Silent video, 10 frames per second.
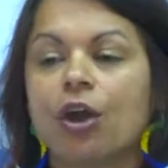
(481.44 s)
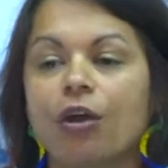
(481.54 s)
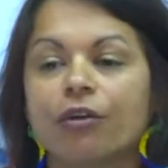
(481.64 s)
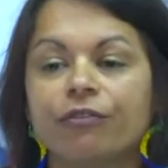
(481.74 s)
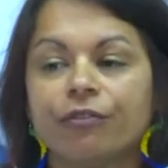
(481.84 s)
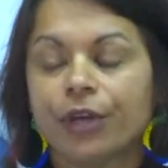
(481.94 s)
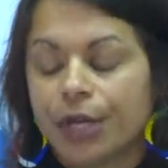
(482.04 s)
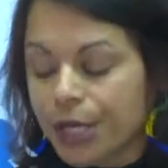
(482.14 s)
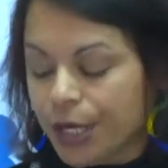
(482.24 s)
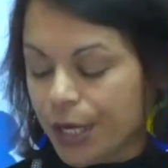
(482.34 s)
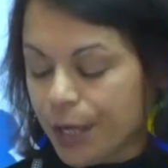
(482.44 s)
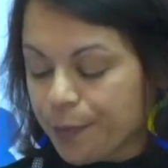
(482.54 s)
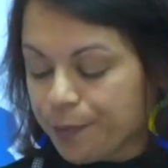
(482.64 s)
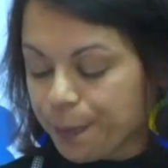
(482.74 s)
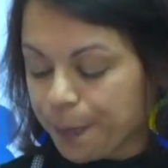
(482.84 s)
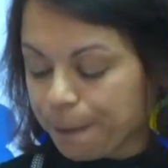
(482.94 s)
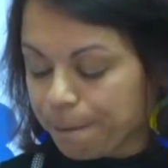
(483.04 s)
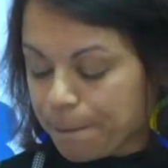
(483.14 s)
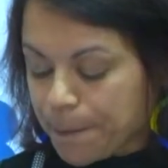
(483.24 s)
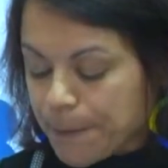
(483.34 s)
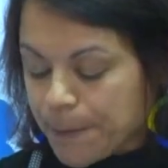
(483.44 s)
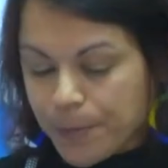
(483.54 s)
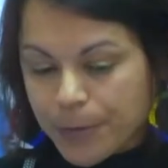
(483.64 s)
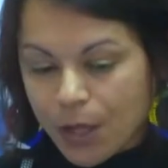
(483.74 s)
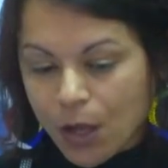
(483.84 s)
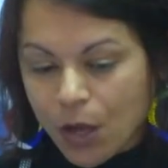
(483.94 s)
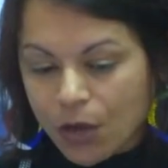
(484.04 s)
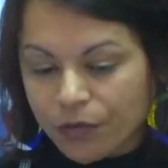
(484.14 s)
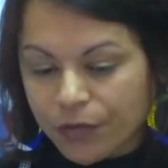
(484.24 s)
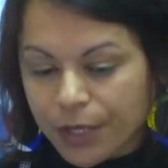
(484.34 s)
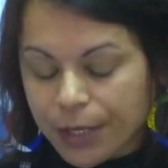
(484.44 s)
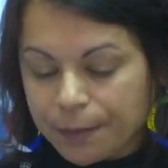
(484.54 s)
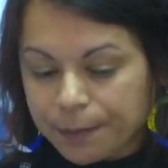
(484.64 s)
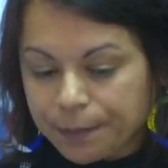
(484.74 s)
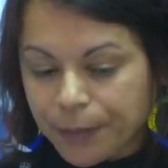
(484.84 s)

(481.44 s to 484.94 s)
of, um, of, um,